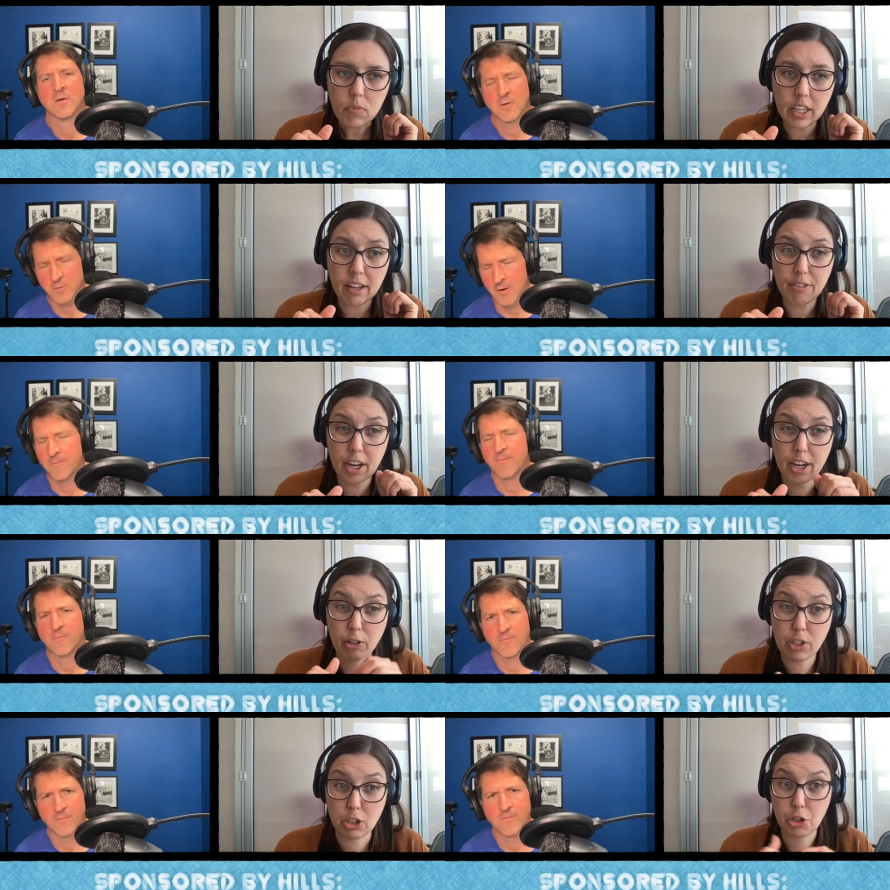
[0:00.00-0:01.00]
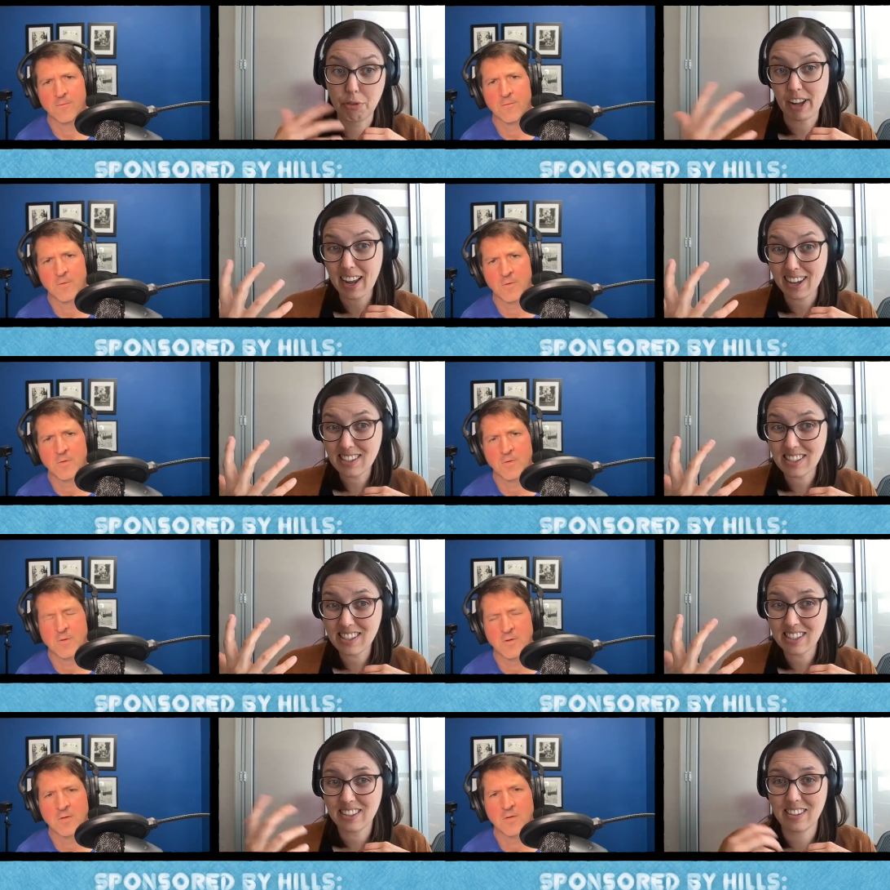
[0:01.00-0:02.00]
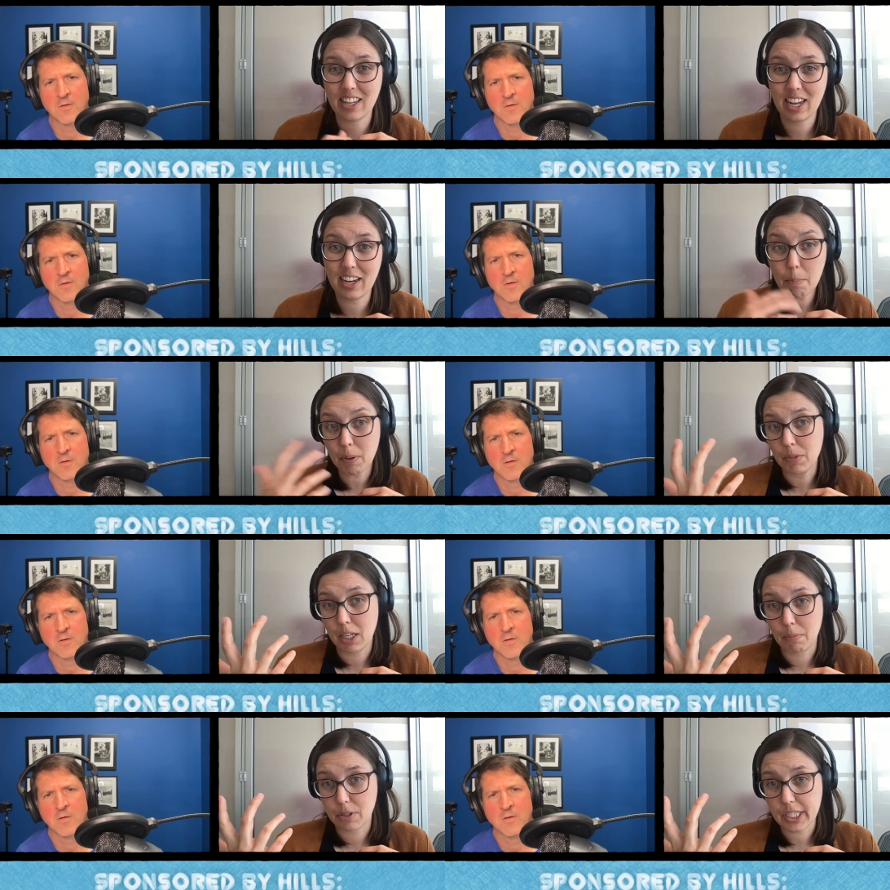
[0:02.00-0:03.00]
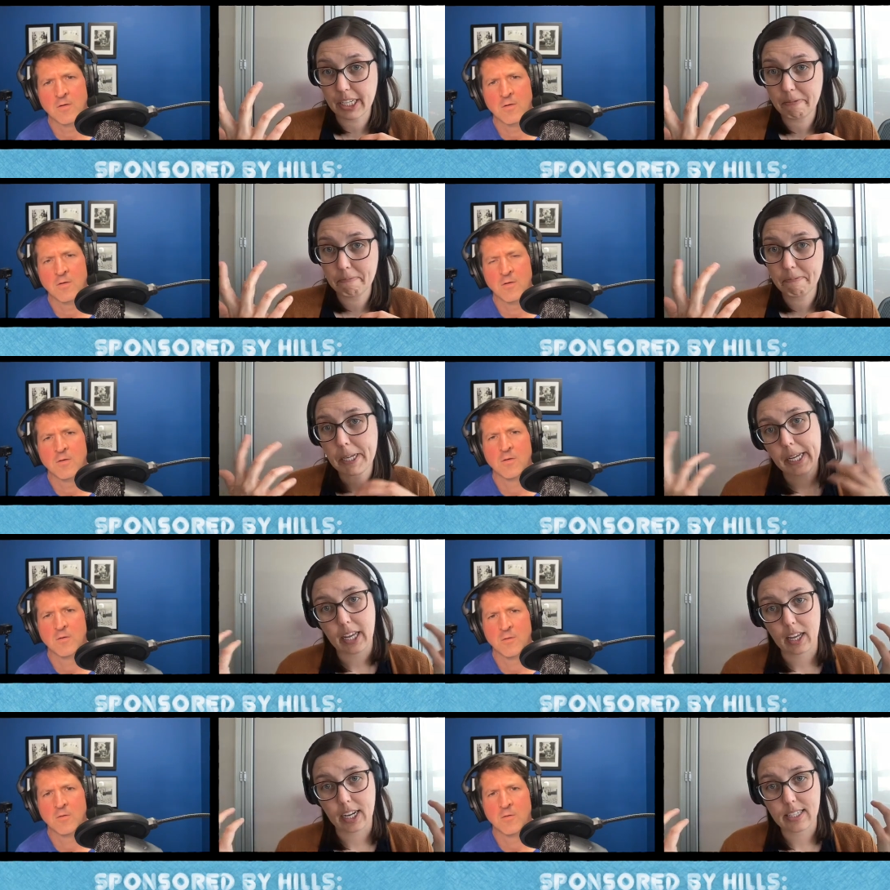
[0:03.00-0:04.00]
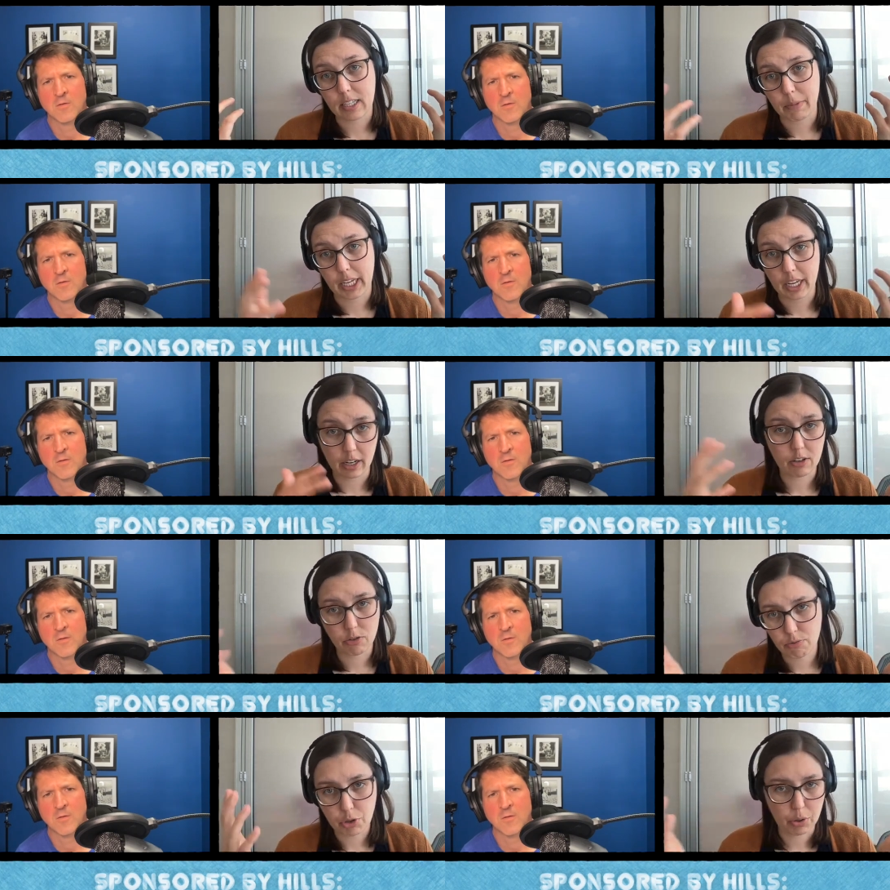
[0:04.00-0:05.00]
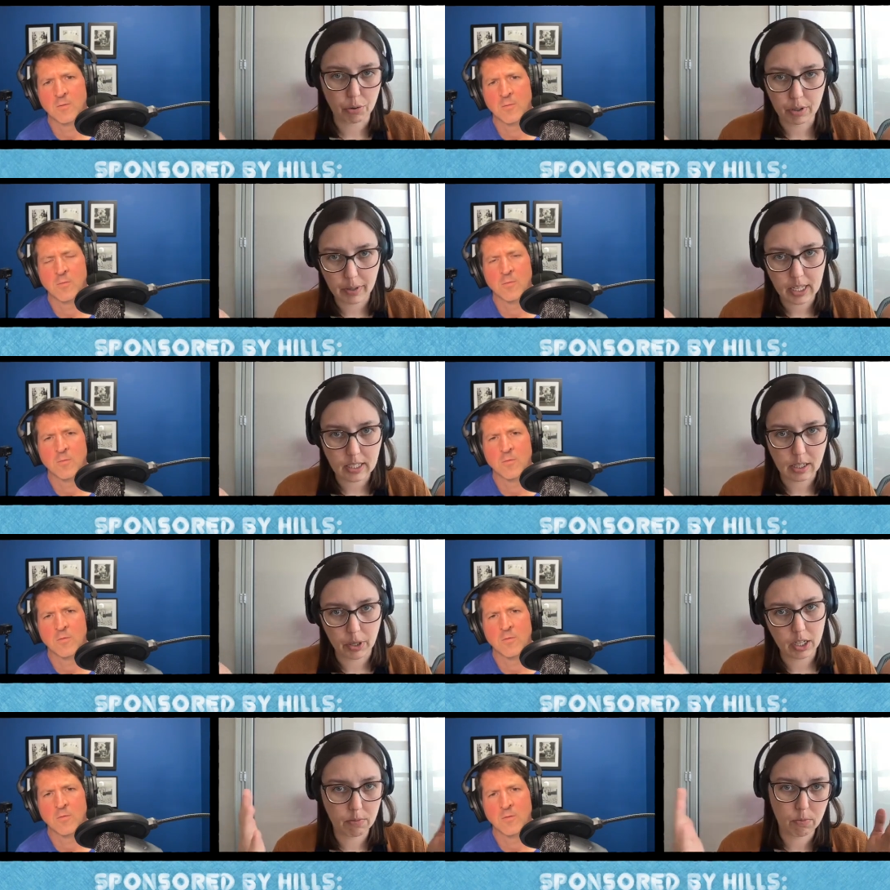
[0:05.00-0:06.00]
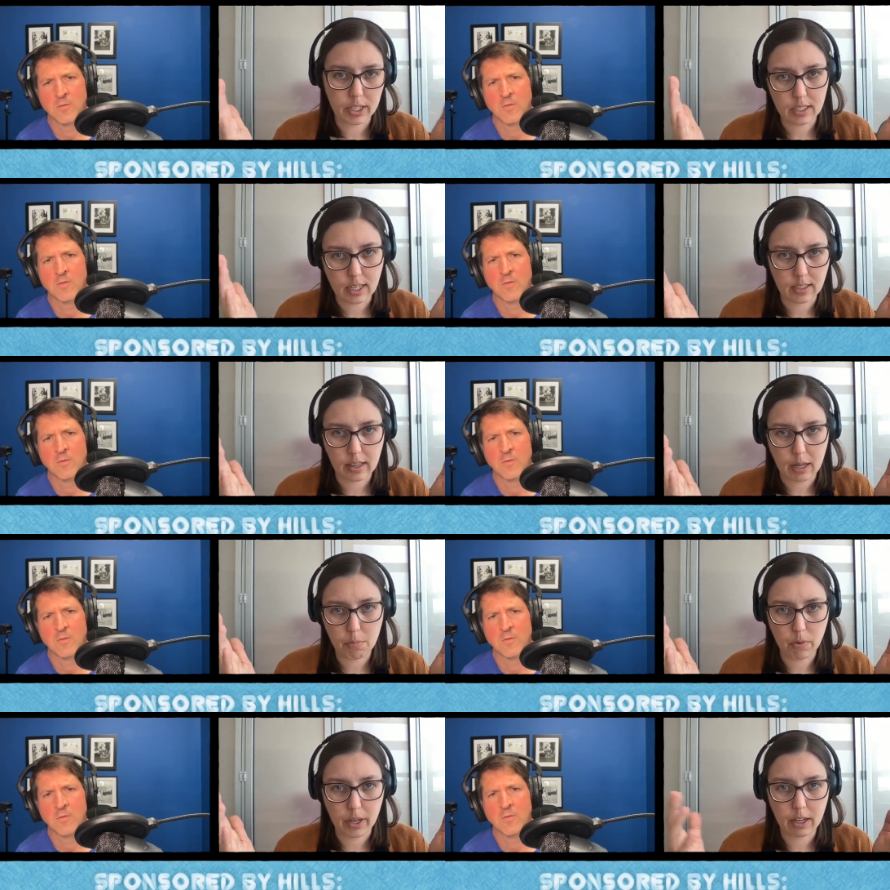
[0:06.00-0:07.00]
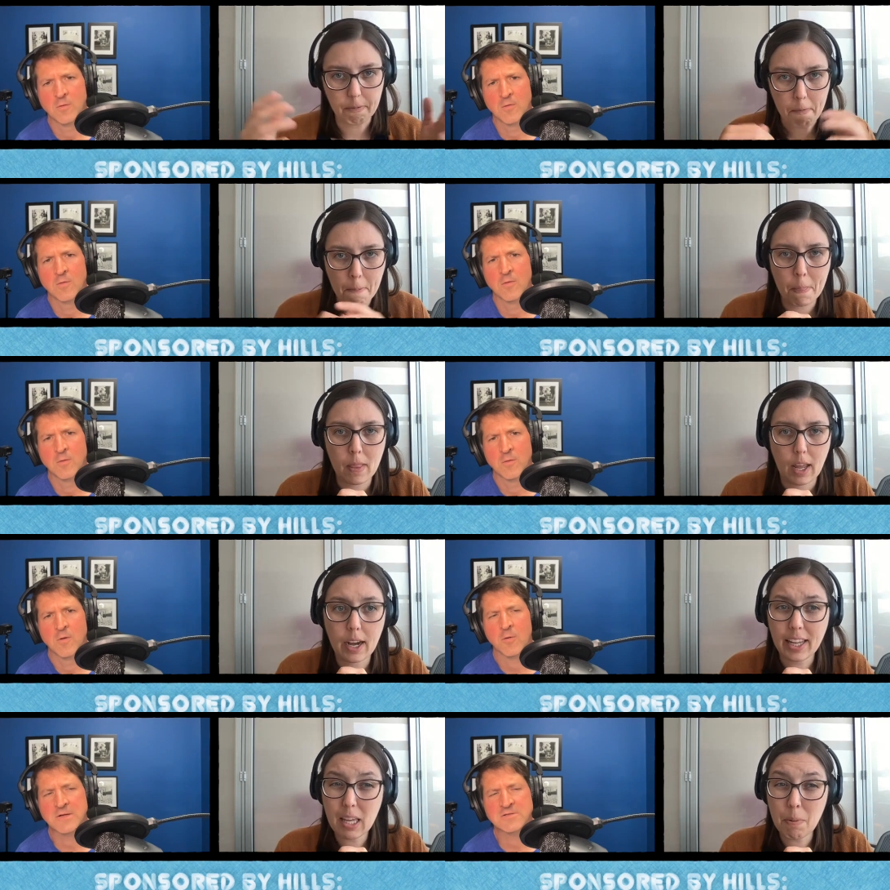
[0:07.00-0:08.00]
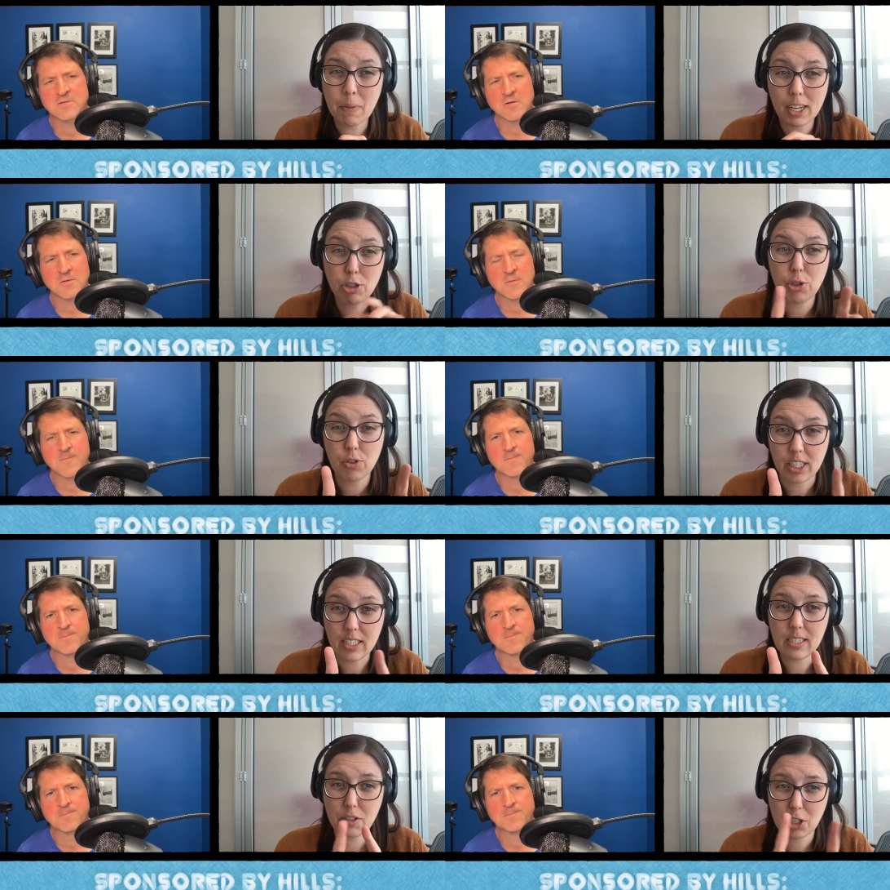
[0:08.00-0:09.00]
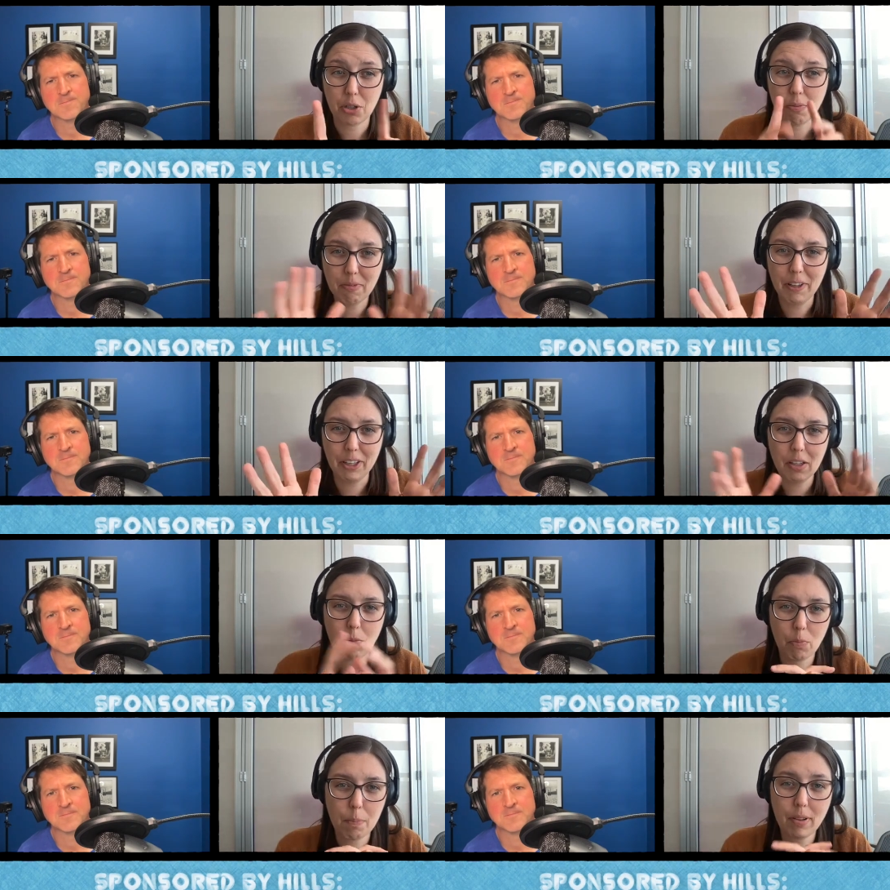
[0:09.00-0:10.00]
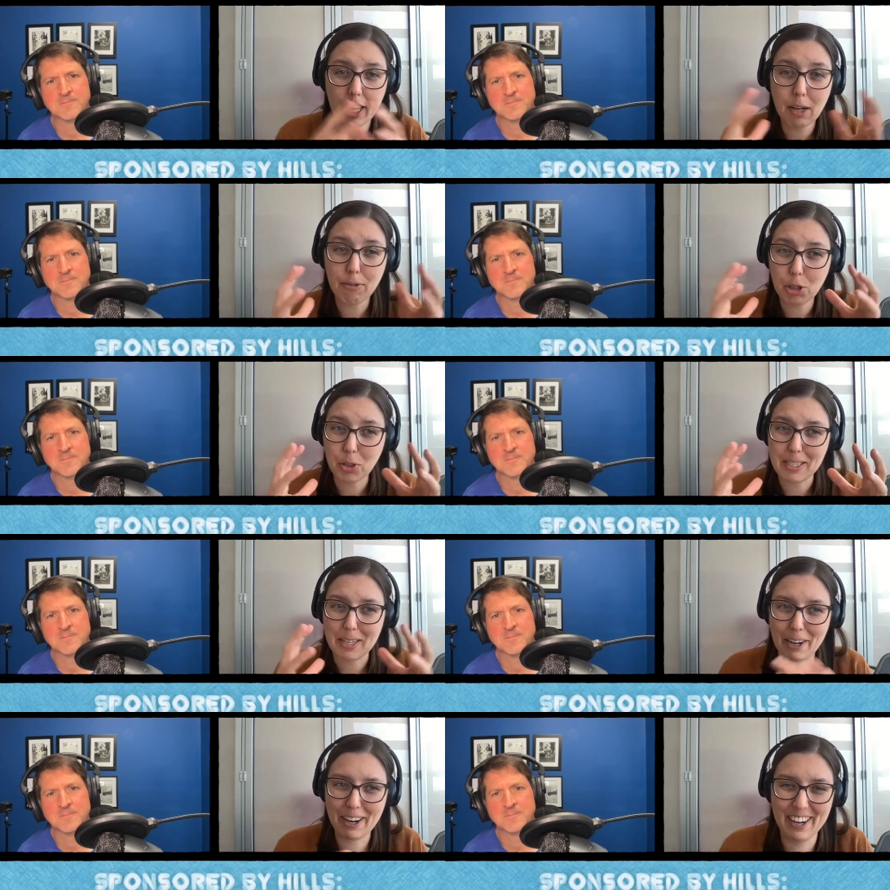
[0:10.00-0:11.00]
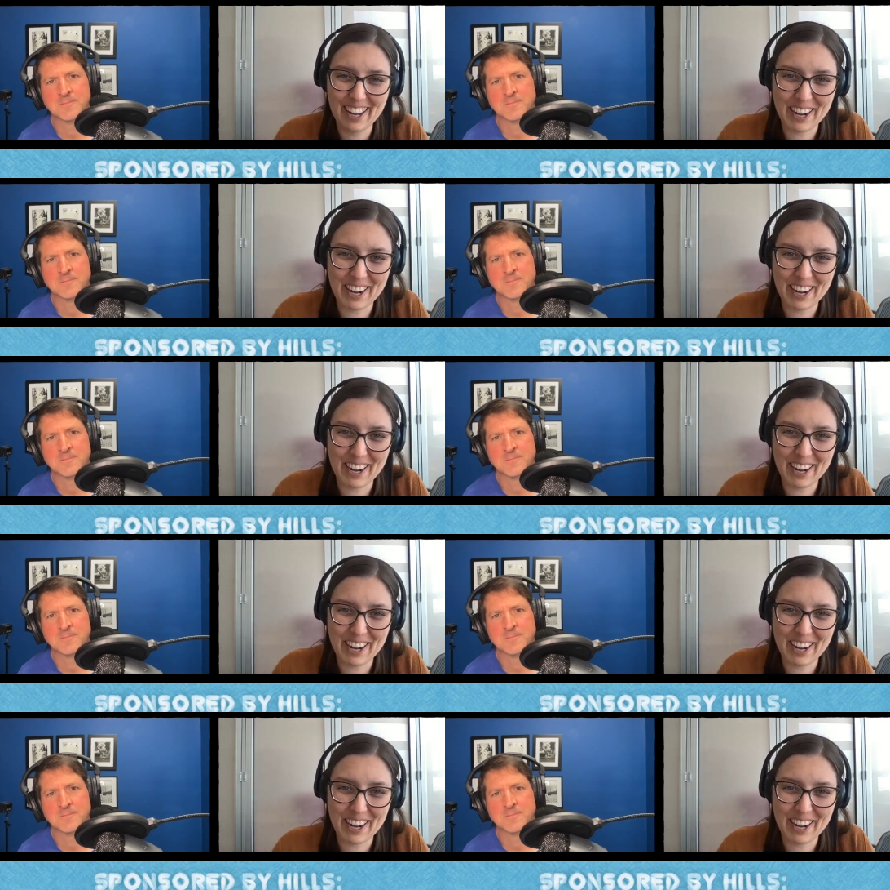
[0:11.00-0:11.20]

Speaker 1: Okay. If they are losing too fast, then I'd up them 10% and I'd see them again in two to three weeks and we'd reassess at that point. And I keep in mind treats. So we plan for treats in our